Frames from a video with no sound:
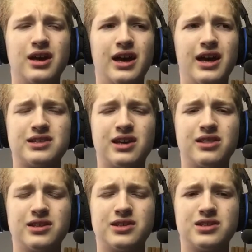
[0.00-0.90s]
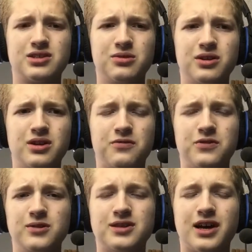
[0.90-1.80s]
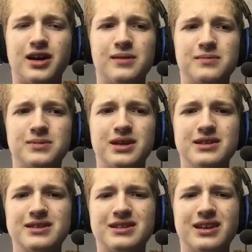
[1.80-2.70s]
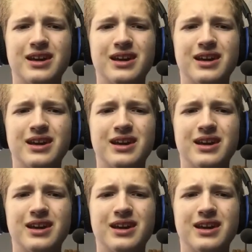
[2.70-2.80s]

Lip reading: as I listened to it a few times, because